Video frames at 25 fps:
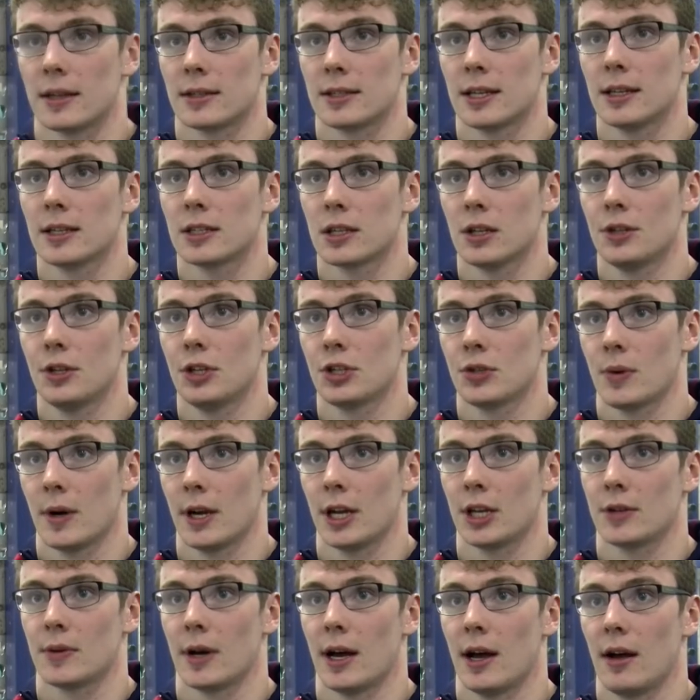Since London
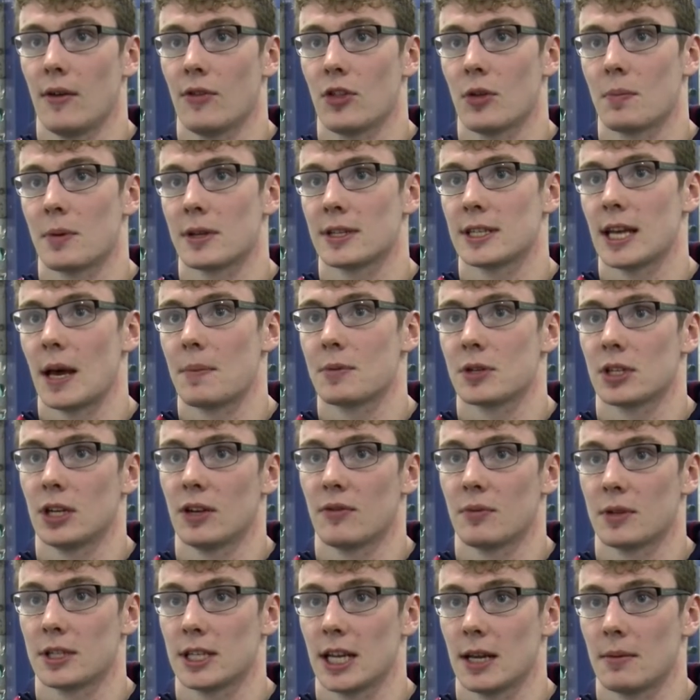2012, the perception
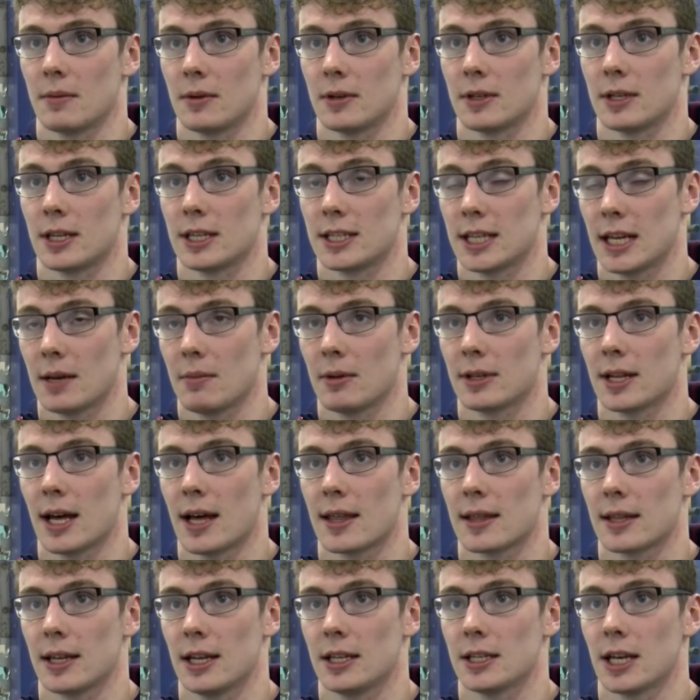of disabled
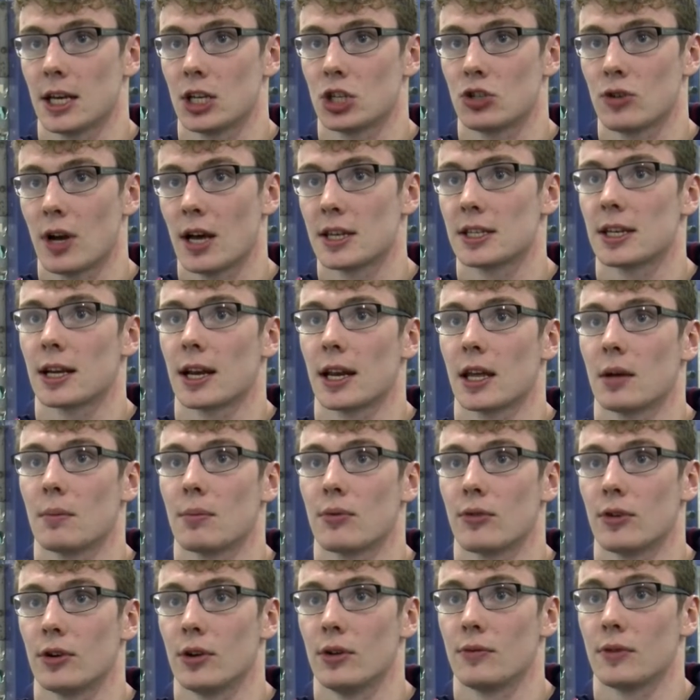athletes has drastically
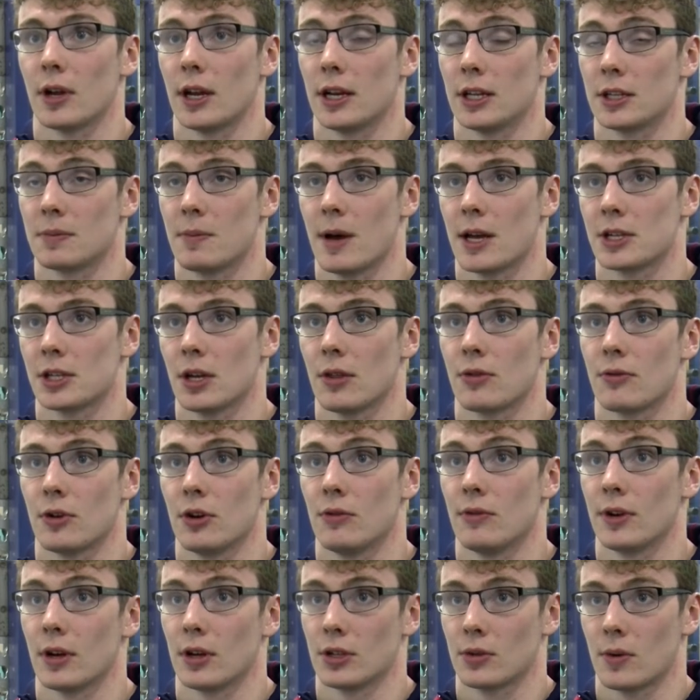improved, especially
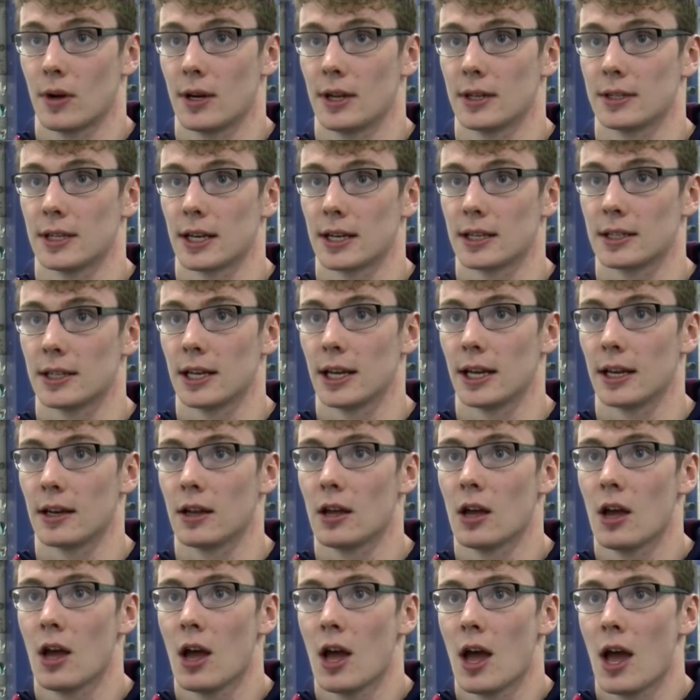through Rio 2016.
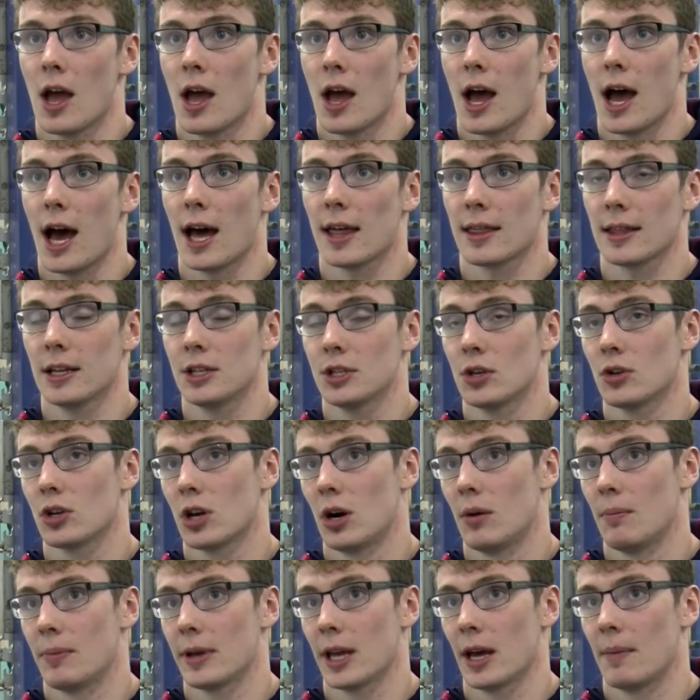Athletes who
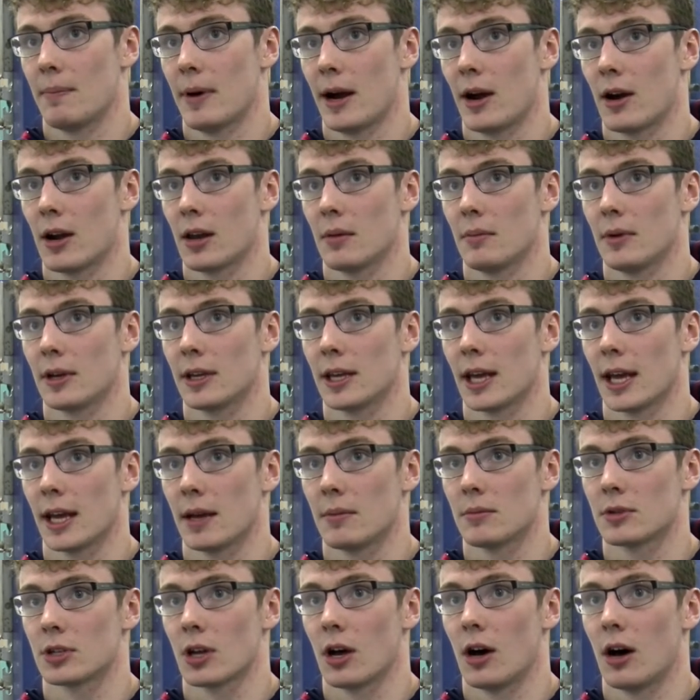compete at Paralympic
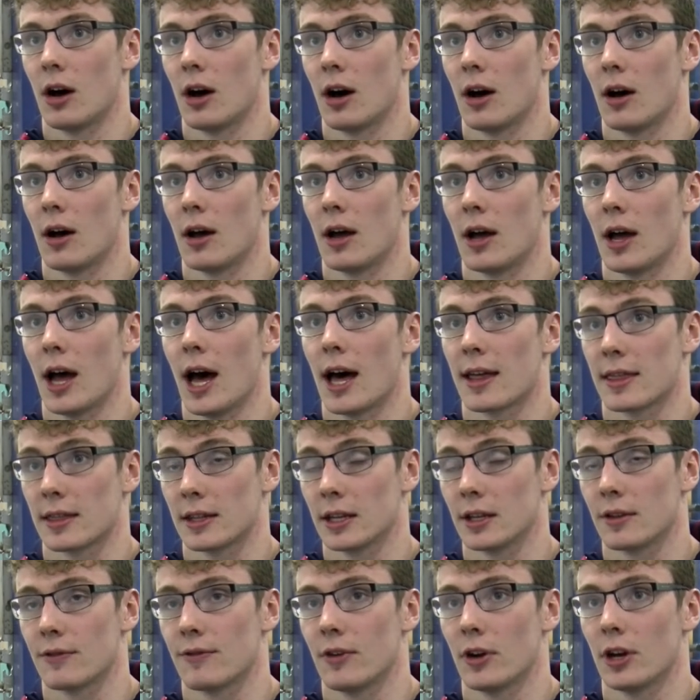Games are
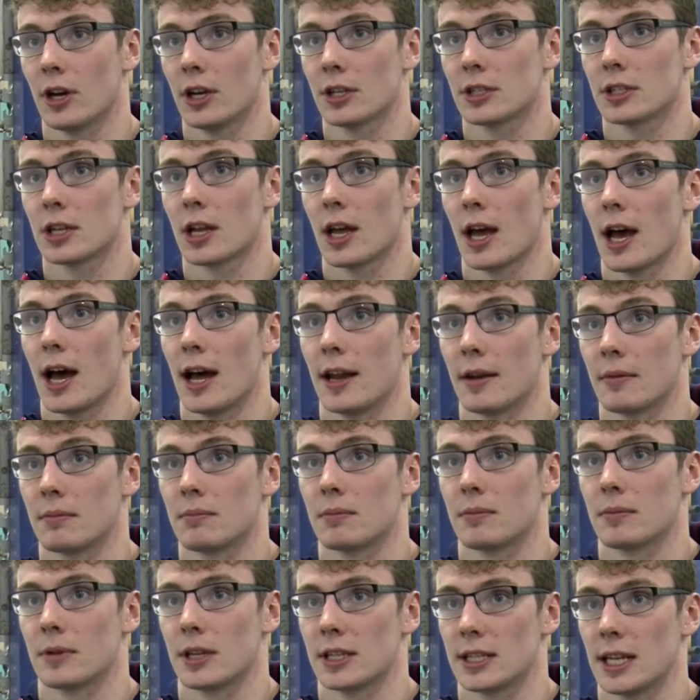athletes first and
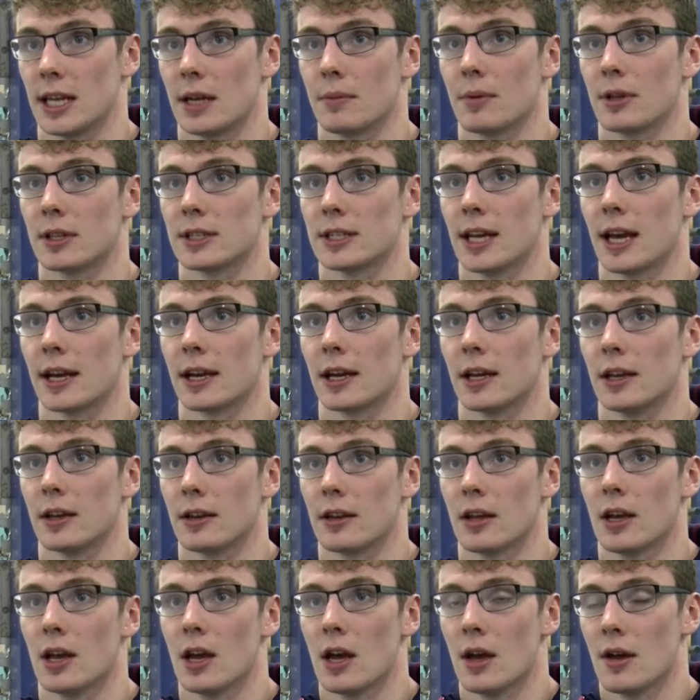disabled second.
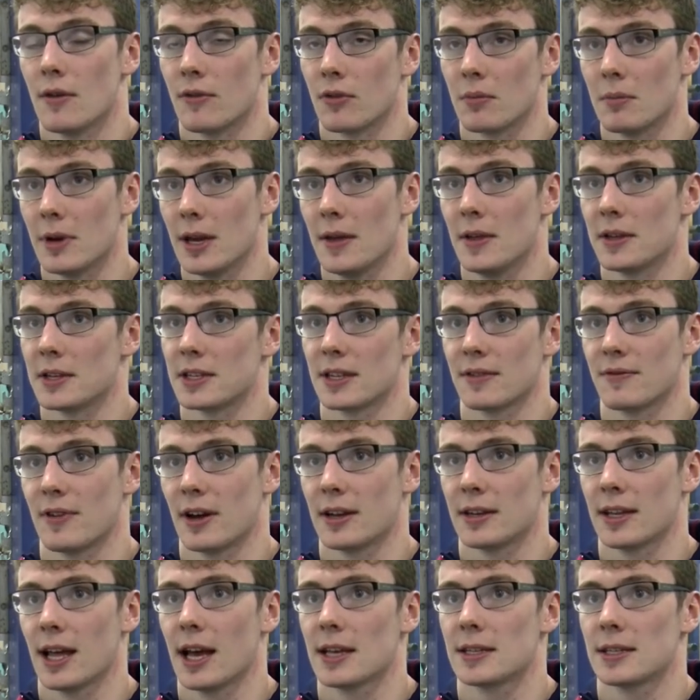For me, this is a
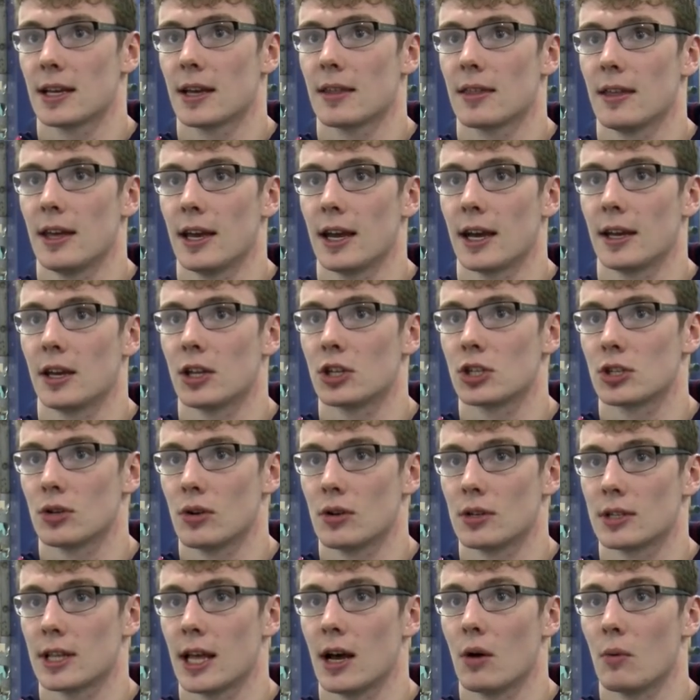fantastic thing, and it
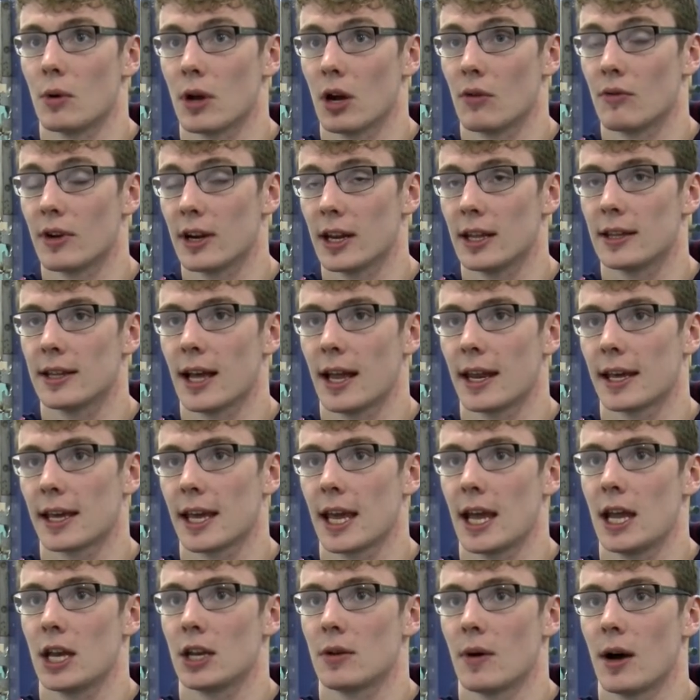shows that we are really
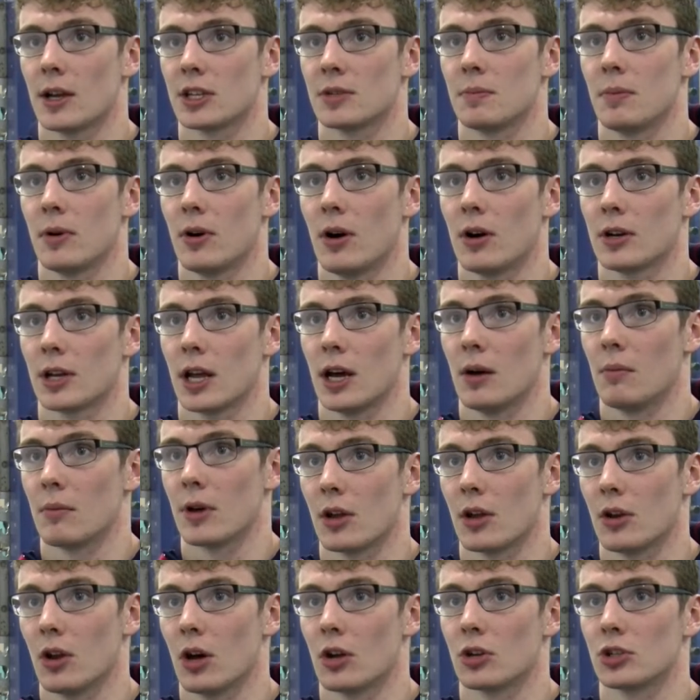dedicated to our sport, and
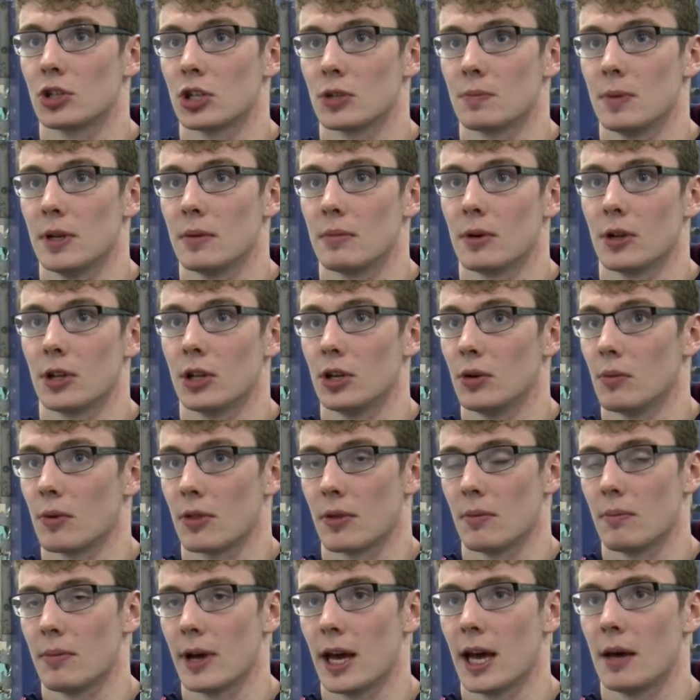not just people who
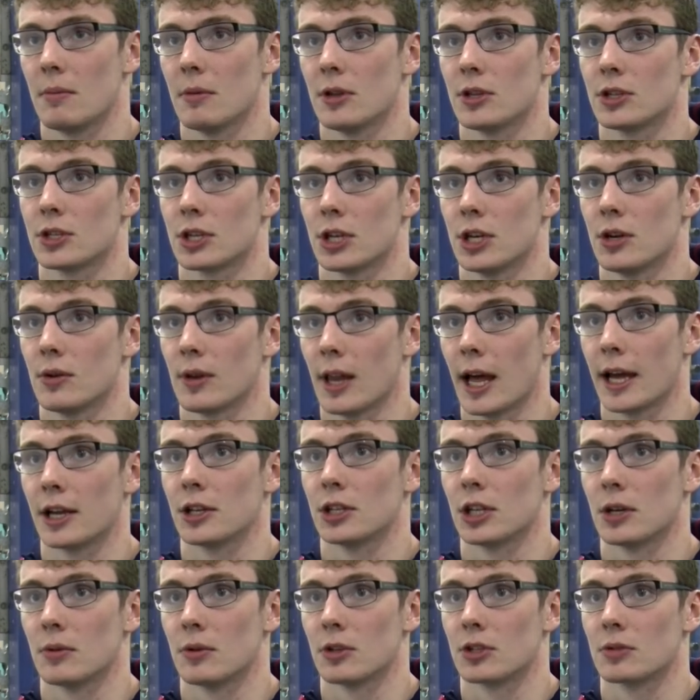with impairments who like
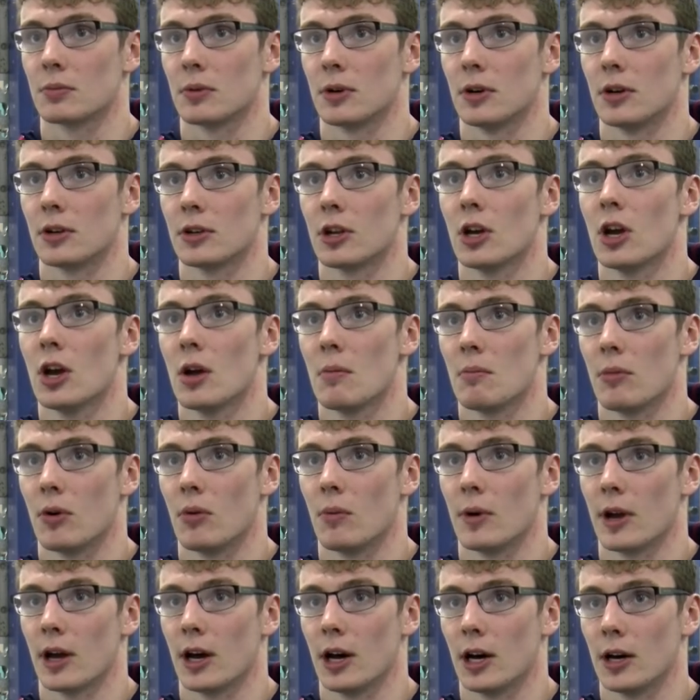doing sport,
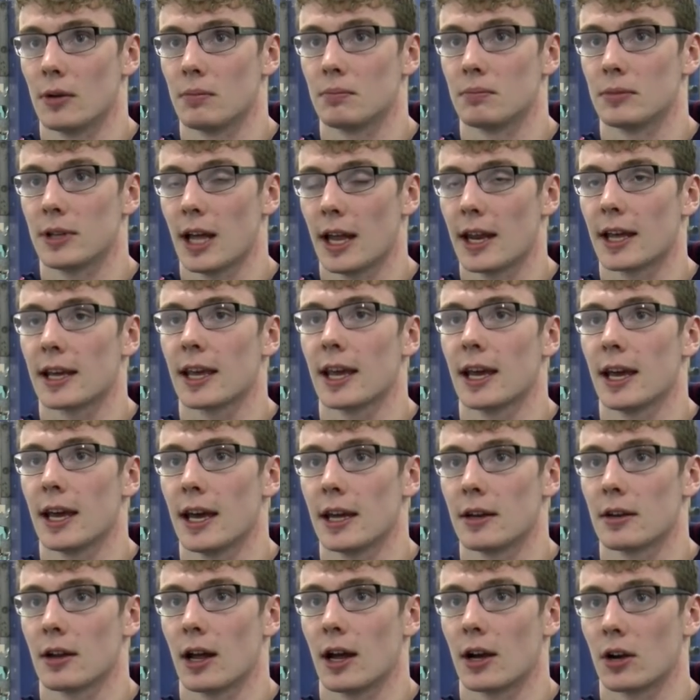but we are
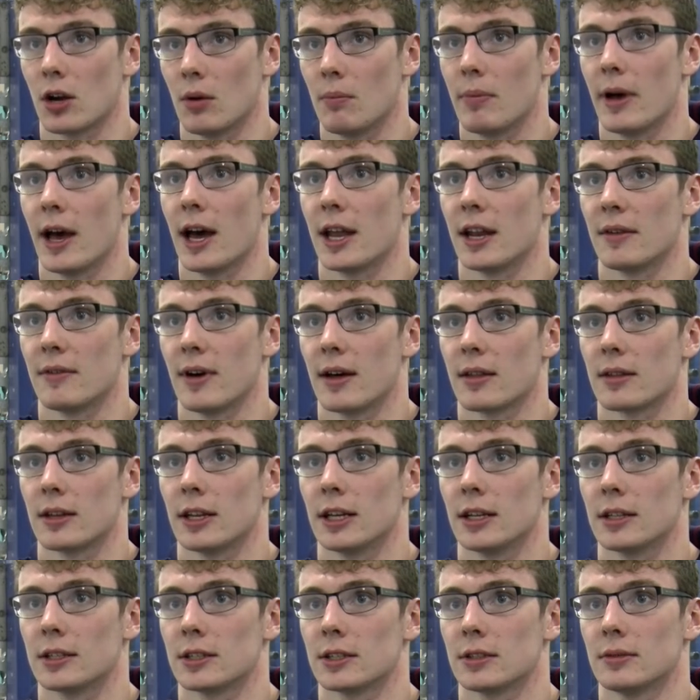dedicated and competitive athletes.